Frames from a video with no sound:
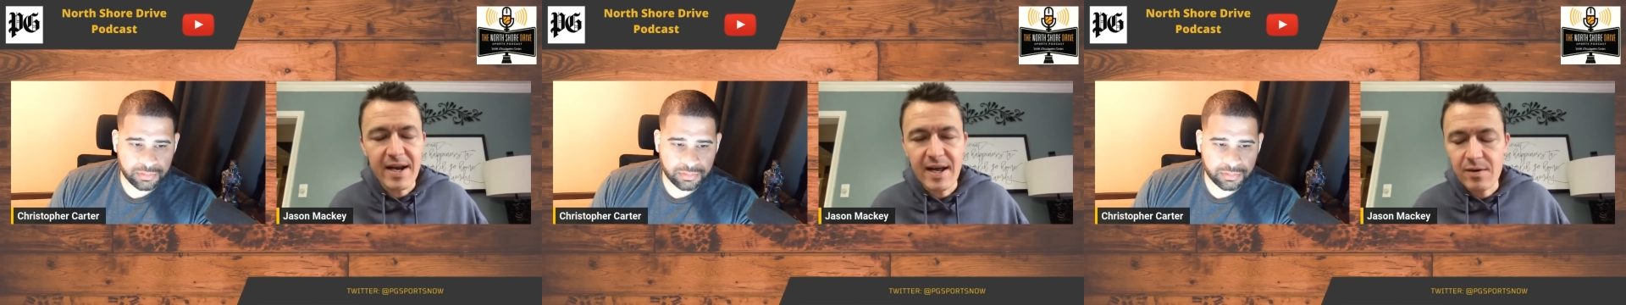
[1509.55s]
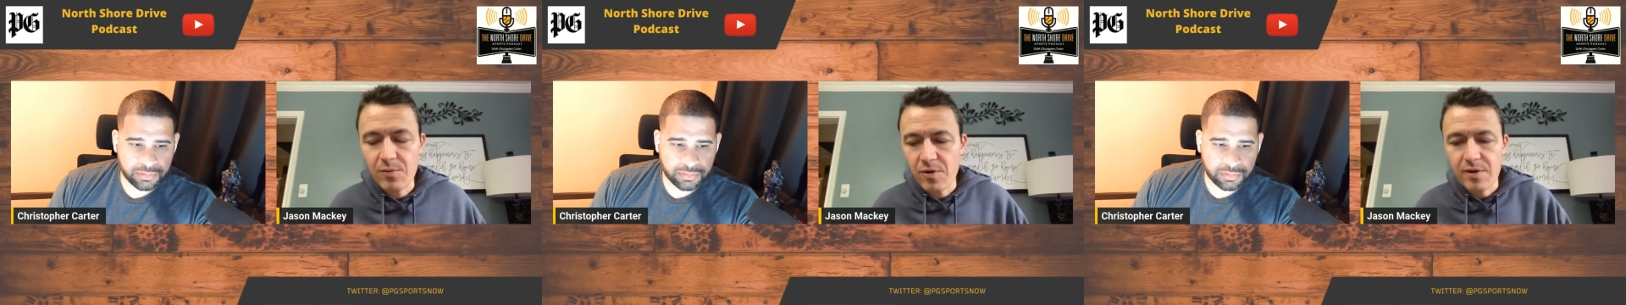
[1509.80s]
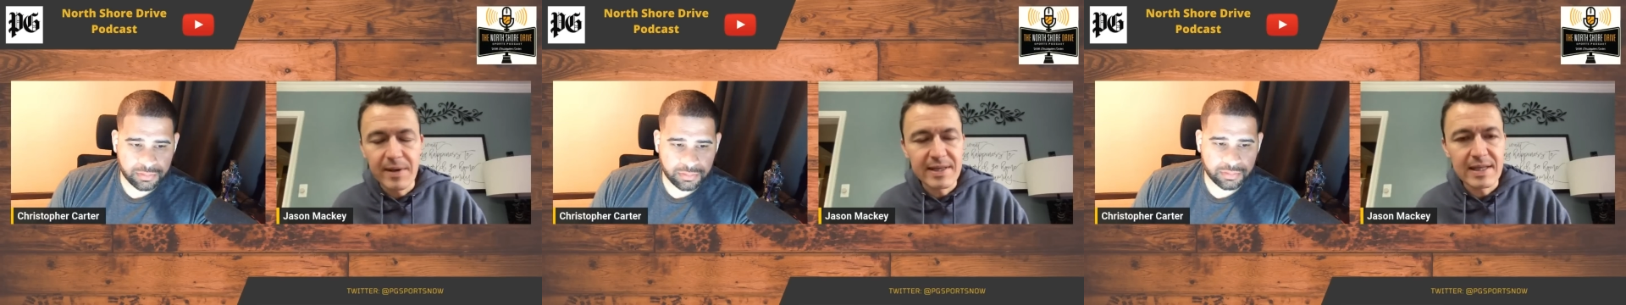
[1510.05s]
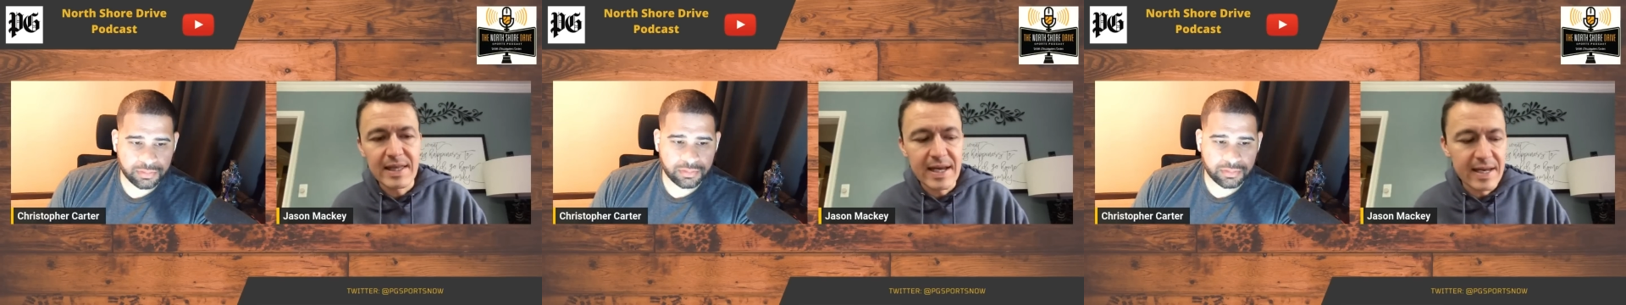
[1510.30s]
Speaker 1: I don't worry about
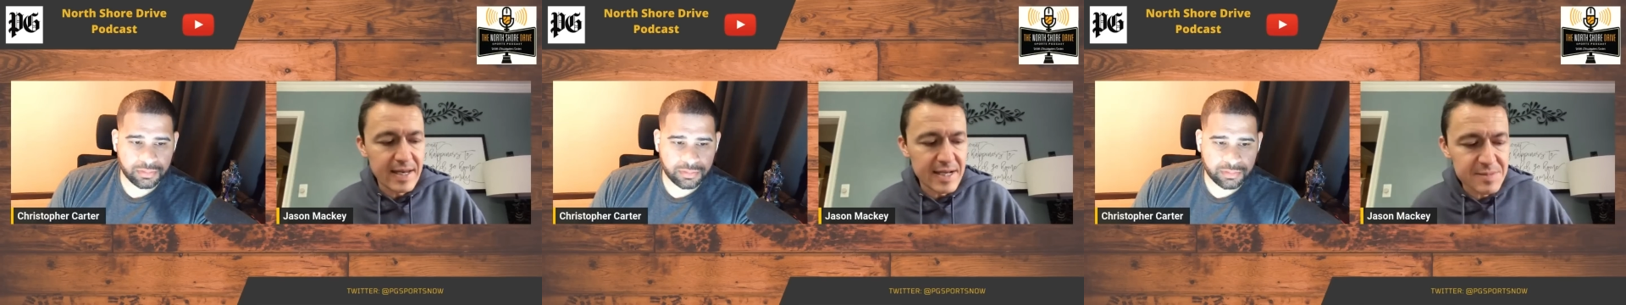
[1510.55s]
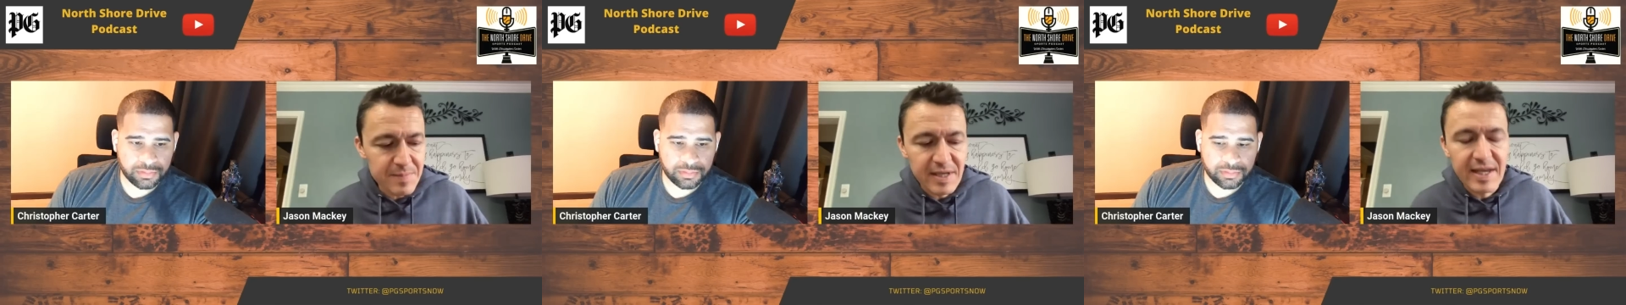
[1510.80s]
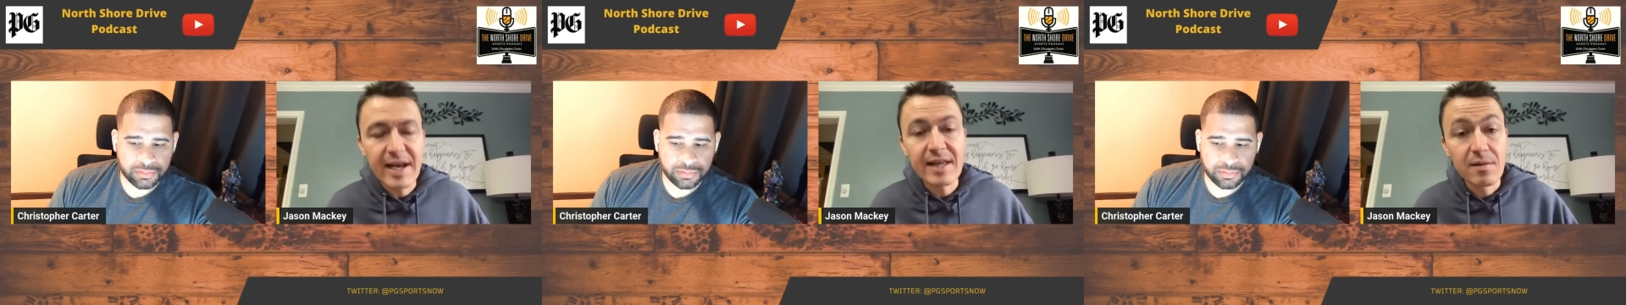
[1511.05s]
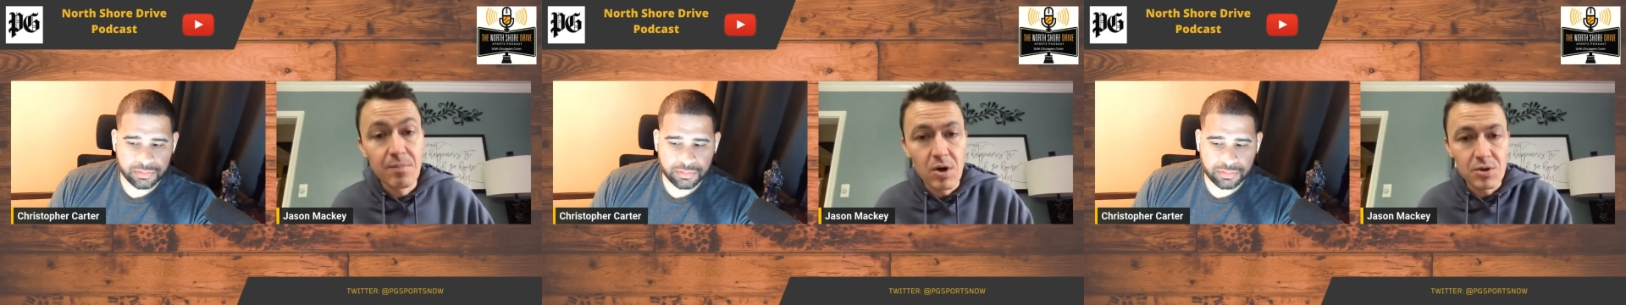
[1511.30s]
the late innings, but getting
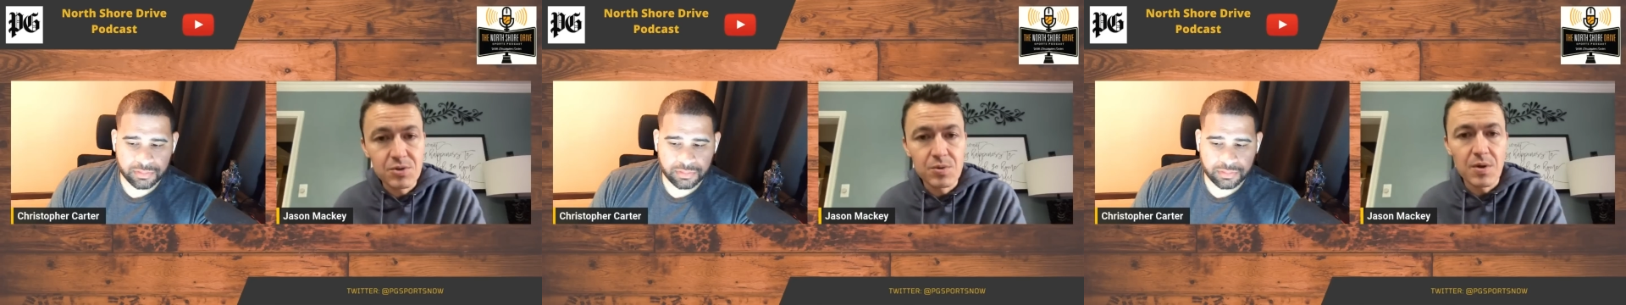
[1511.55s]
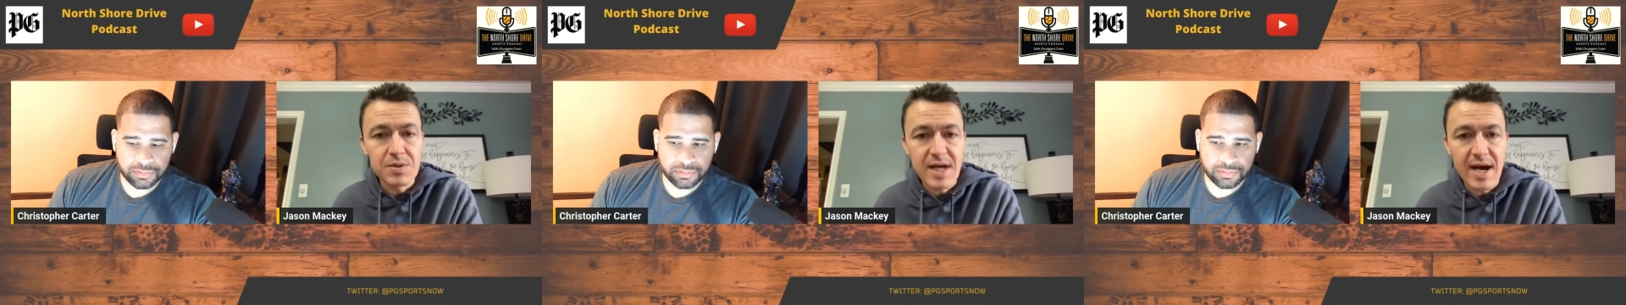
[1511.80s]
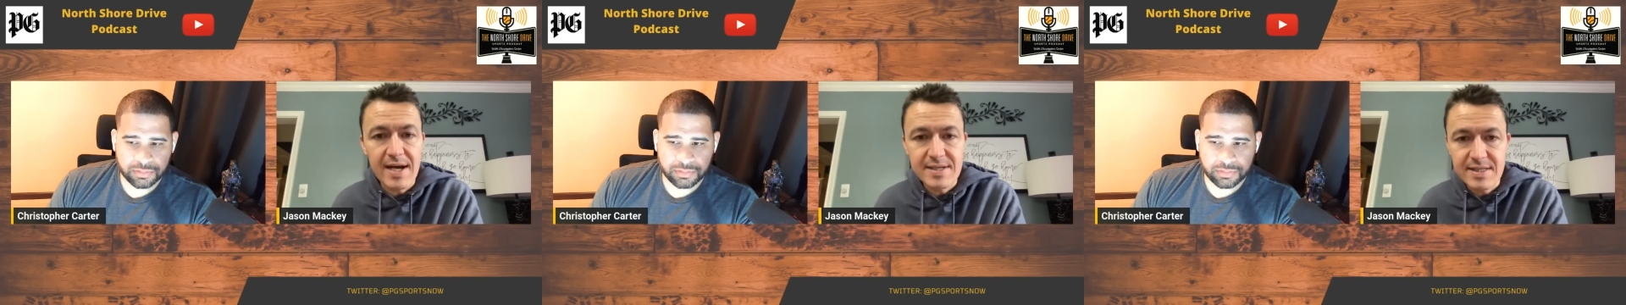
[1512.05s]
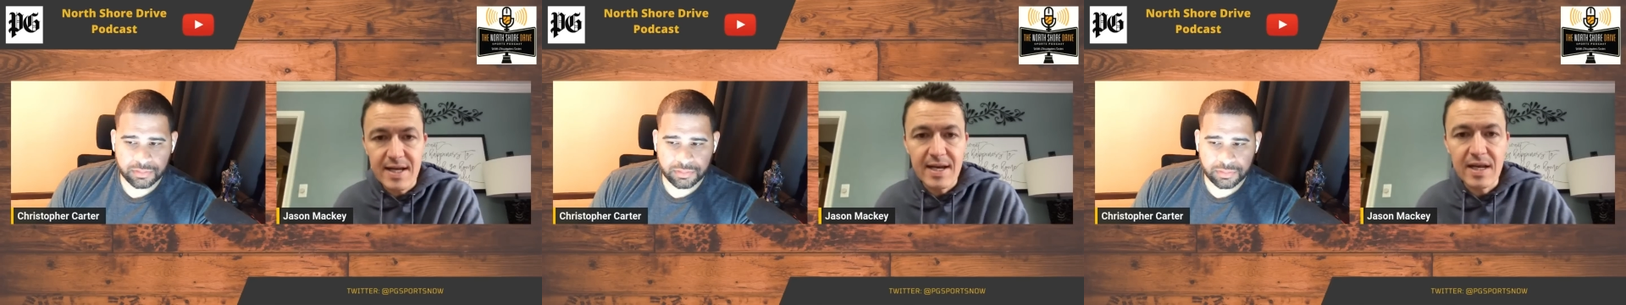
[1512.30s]
the ball to those guys,
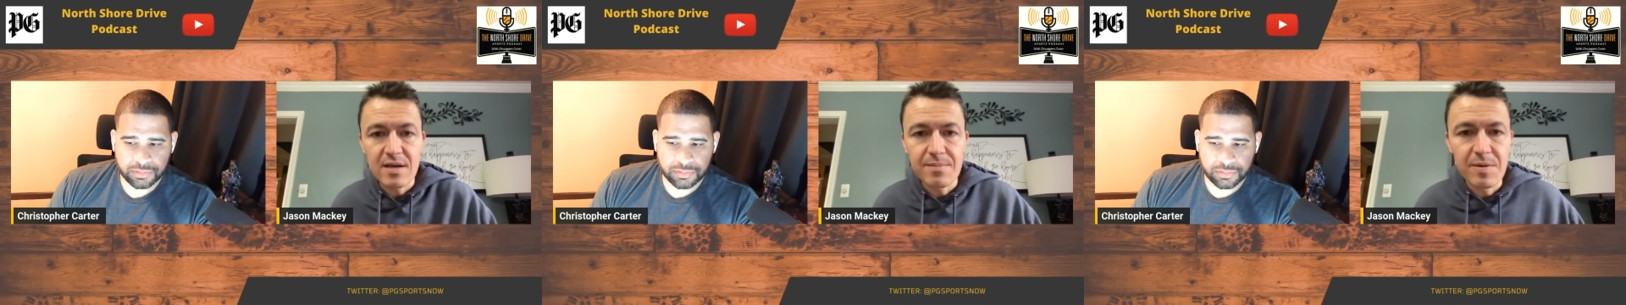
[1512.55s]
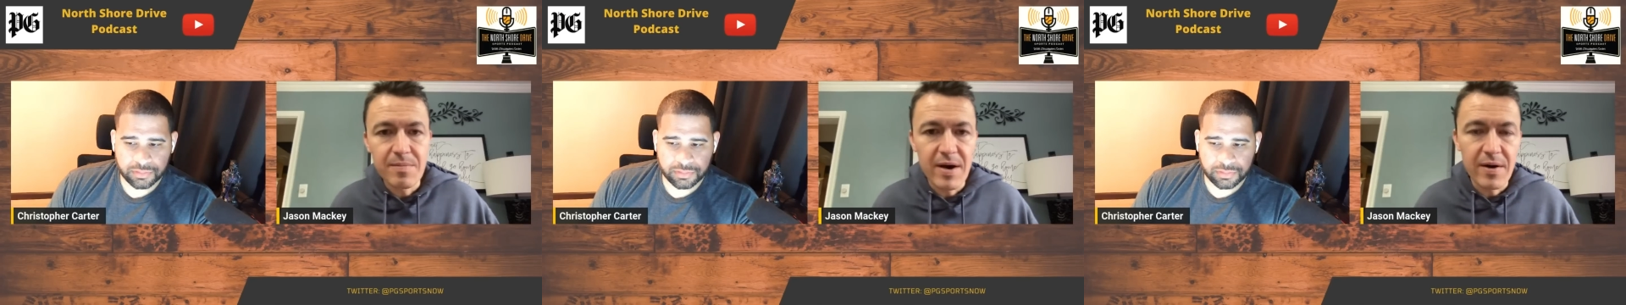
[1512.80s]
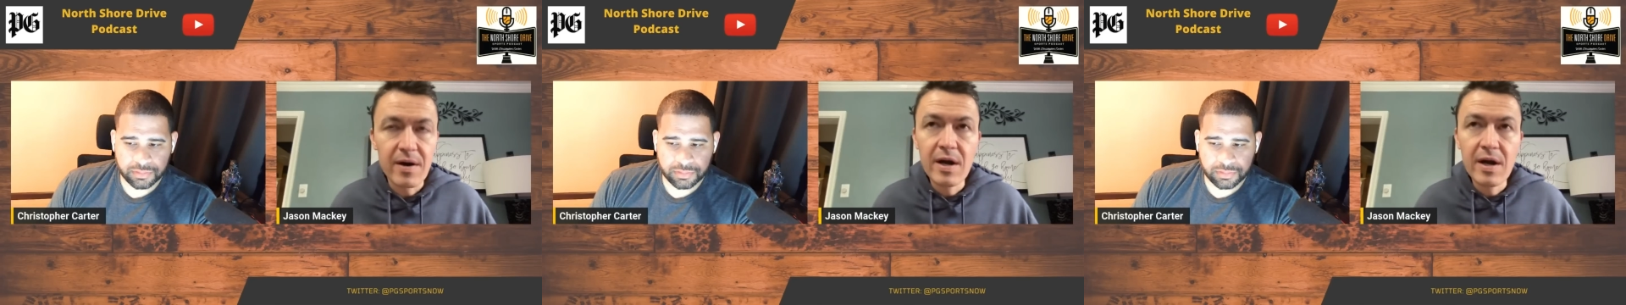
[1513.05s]
they need to be better.